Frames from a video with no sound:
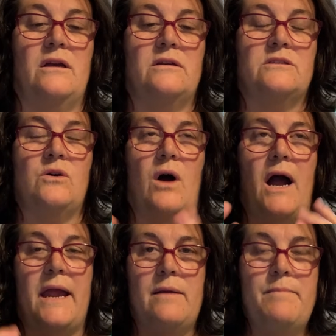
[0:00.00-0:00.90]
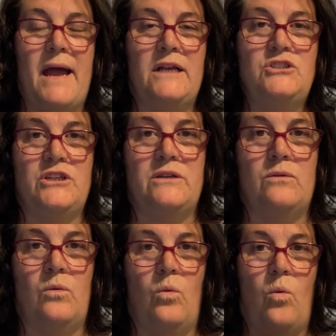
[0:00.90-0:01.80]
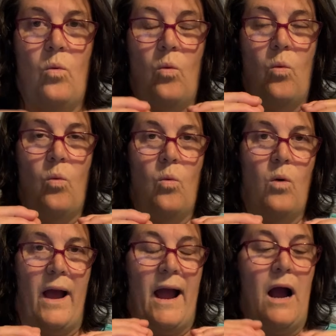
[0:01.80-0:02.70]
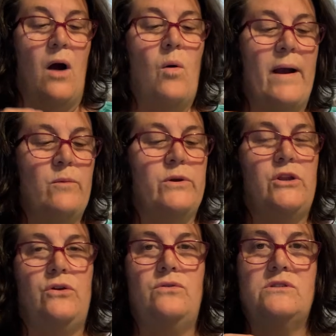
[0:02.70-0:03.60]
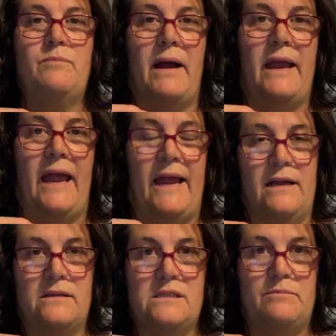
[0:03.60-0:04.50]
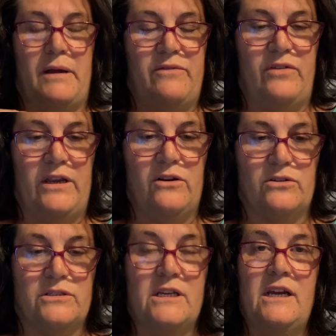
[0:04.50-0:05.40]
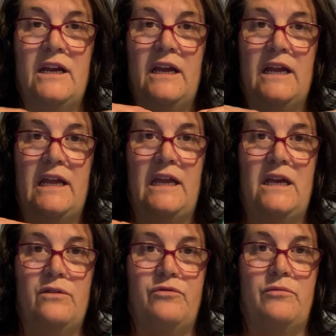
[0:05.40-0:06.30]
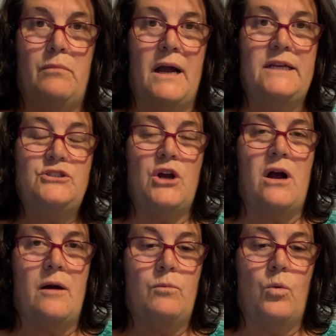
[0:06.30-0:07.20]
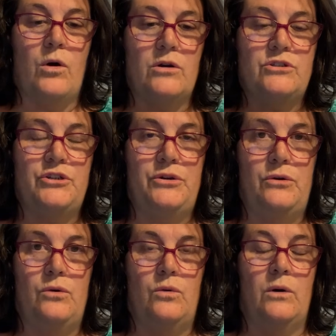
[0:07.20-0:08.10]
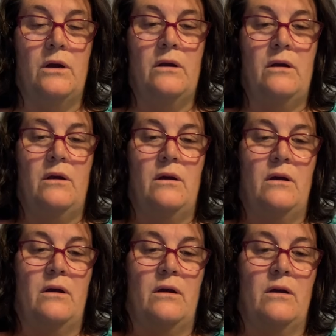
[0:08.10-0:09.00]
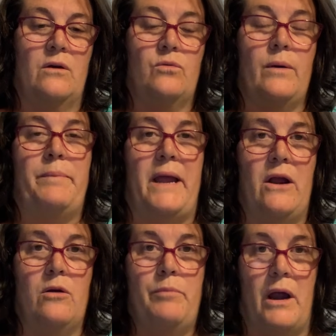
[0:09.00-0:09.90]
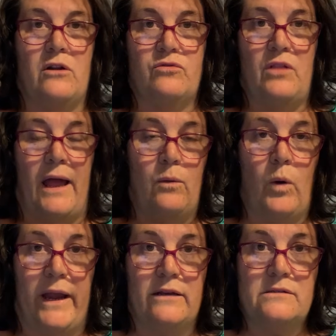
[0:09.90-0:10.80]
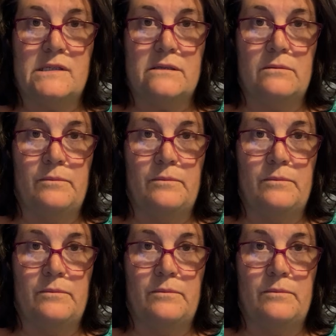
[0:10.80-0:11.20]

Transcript: So I imagine how I would use my hands and my fingers if my job were to repair butterfly wings,